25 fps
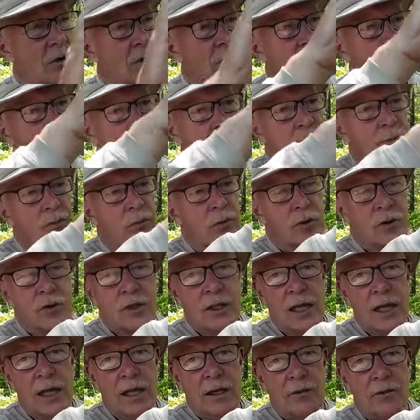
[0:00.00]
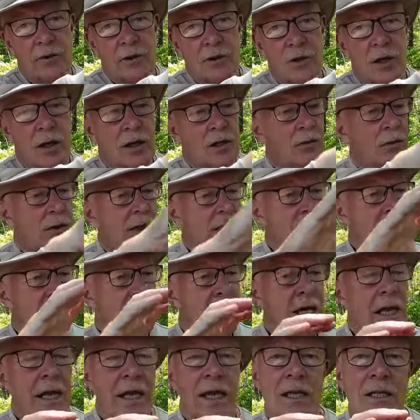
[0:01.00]
here and you push the handle sideways.
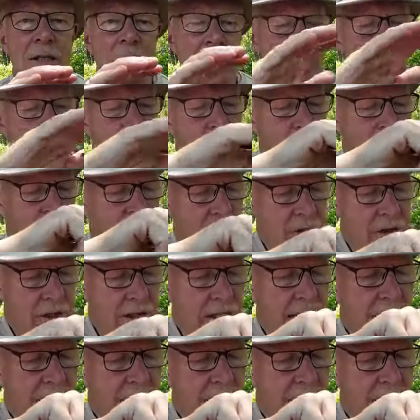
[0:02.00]
It's in pushing